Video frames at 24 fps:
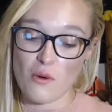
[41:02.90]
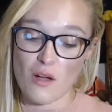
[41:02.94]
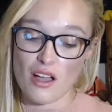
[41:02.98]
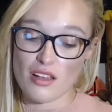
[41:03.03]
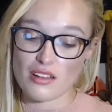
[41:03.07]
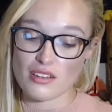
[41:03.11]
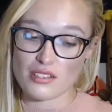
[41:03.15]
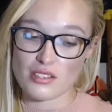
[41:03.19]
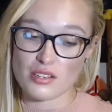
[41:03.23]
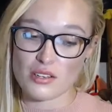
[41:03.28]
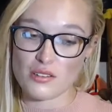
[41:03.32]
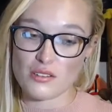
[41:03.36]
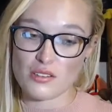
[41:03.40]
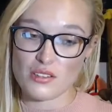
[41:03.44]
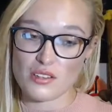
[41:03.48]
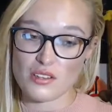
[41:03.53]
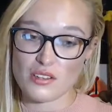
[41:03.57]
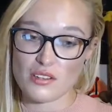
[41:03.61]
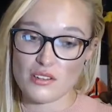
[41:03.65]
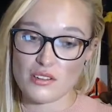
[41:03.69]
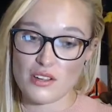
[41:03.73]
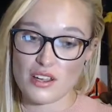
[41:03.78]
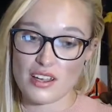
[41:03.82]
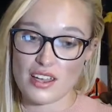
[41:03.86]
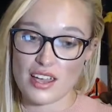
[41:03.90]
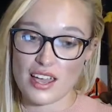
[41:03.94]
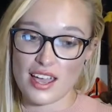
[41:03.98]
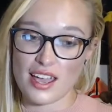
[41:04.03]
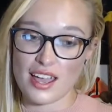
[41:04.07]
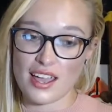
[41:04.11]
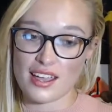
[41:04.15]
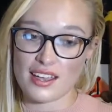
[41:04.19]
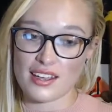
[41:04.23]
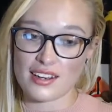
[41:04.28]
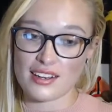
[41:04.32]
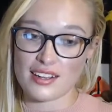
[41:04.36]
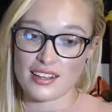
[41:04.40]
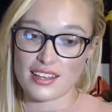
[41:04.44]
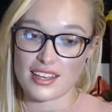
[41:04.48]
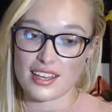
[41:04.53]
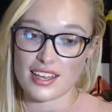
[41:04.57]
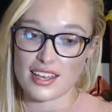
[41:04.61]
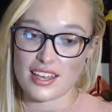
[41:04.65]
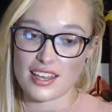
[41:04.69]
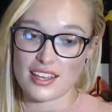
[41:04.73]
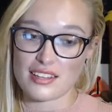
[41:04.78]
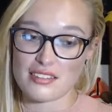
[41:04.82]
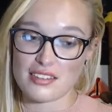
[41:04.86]
watch Hulu, and
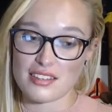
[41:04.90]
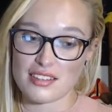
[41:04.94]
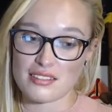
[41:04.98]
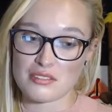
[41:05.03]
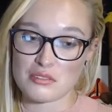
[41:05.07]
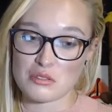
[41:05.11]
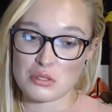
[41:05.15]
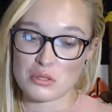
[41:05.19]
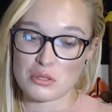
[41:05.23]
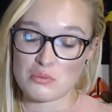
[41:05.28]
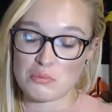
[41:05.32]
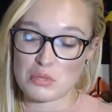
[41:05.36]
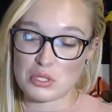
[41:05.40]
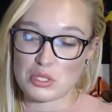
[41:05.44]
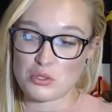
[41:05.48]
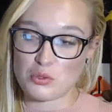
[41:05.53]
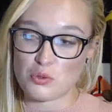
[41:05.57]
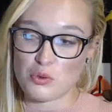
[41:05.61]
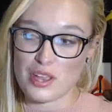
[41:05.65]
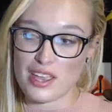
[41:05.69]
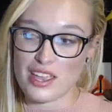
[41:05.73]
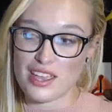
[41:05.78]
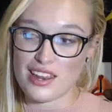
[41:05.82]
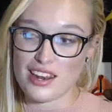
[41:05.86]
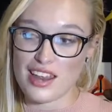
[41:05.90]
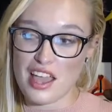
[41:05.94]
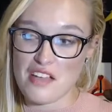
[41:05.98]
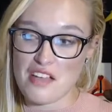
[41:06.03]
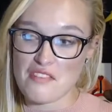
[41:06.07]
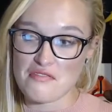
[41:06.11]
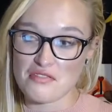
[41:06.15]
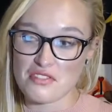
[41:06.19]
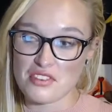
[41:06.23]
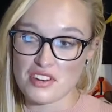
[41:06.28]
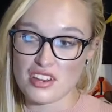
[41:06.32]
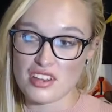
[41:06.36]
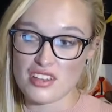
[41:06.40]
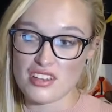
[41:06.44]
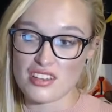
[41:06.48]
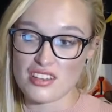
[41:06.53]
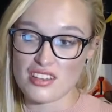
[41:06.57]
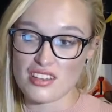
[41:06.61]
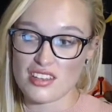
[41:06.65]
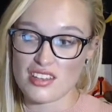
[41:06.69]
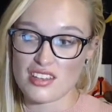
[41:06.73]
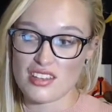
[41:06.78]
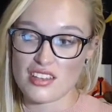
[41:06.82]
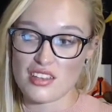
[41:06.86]
between every
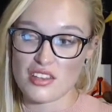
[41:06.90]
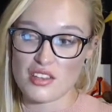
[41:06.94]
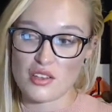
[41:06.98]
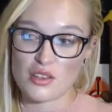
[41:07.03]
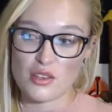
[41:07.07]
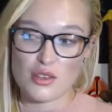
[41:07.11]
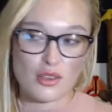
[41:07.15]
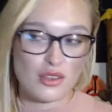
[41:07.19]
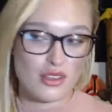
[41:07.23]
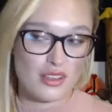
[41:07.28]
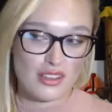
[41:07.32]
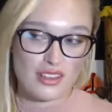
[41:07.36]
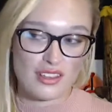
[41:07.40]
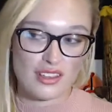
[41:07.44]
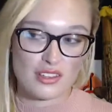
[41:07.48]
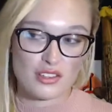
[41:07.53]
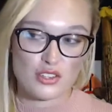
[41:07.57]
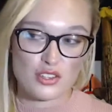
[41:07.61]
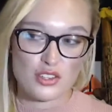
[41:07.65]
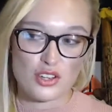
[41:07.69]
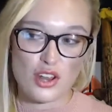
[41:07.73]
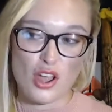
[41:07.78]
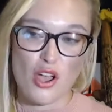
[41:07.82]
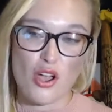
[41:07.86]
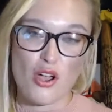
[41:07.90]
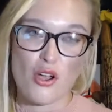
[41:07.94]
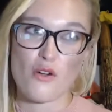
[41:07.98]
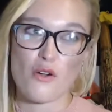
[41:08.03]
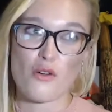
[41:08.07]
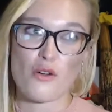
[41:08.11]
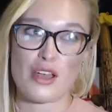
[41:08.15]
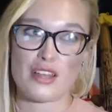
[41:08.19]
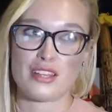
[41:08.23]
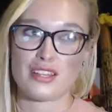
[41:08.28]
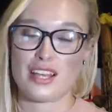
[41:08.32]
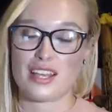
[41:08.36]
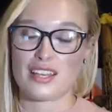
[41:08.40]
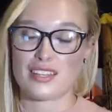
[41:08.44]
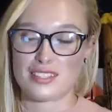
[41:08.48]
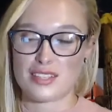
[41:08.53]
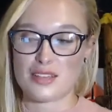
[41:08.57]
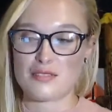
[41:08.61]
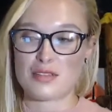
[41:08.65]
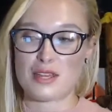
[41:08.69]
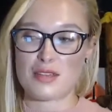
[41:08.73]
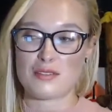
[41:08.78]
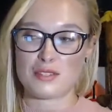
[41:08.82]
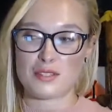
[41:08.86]
show and like
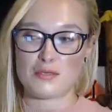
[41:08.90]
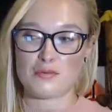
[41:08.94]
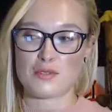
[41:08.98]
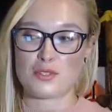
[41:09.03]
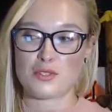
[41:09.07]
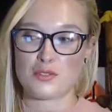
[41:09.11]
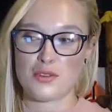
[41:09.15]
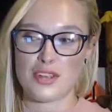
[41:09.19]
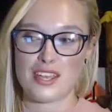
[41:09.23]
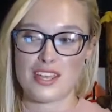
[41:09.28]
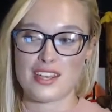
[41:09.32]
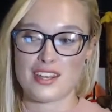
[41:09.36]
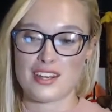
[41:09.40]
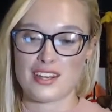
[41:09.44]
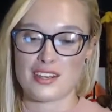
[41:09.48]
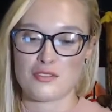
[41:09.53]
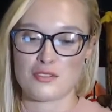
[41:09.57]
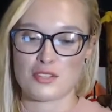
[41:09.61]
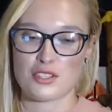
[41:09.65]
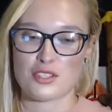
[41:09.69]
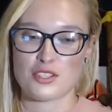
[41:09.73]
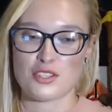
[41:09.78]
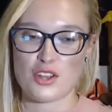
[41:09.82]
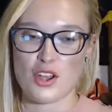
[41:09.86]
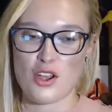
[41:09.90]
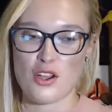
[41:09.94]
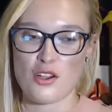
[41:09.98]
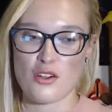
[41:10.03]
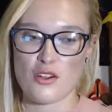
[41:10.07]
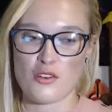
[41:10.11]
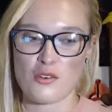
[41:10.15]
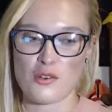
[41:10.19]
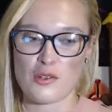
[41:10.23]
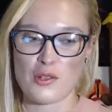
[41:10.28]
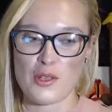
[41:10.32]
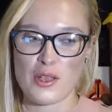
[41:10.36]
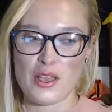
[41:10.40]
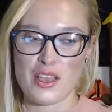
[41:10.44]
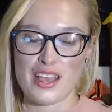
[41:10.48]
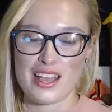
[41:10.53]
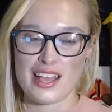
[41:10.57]
sometimes in between, it would show